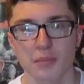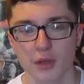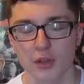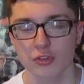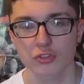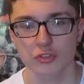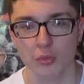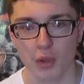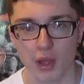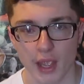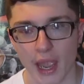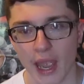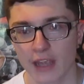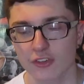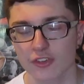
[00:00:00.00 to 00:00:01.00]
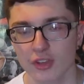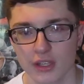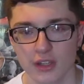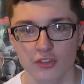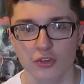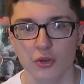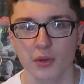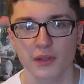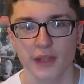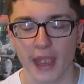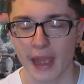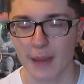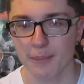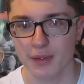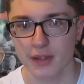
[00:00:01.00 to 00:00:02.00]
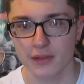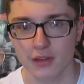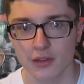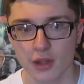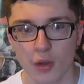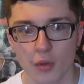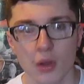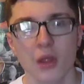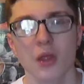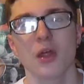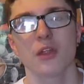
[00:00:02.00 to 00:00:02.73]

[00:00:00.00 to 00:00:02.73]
builds to what actually is going to happen, you know.